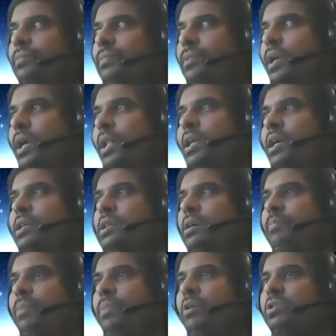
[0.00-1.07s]
And there is a
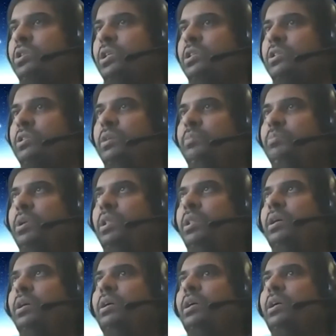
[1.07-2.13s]
PowerShell script in
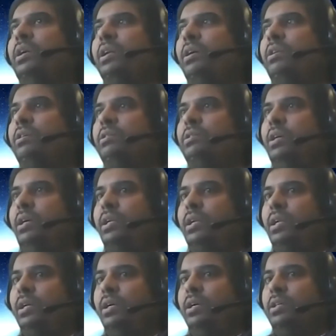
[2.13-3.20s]
the containers that
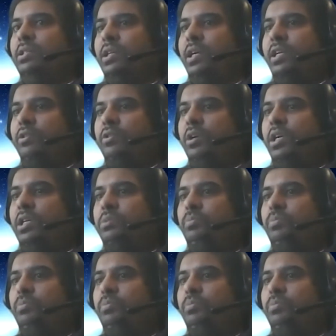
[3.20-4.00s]
Sitecore has